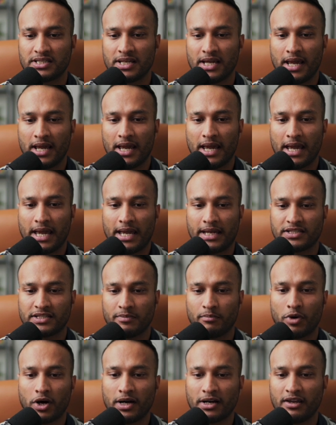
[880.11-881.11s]
at
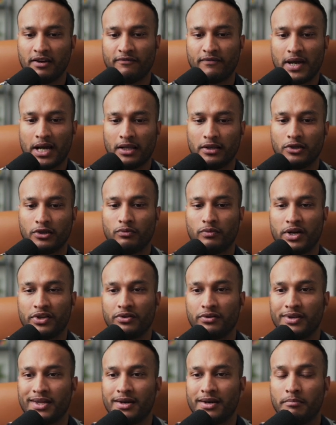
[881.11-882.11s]
market value rather than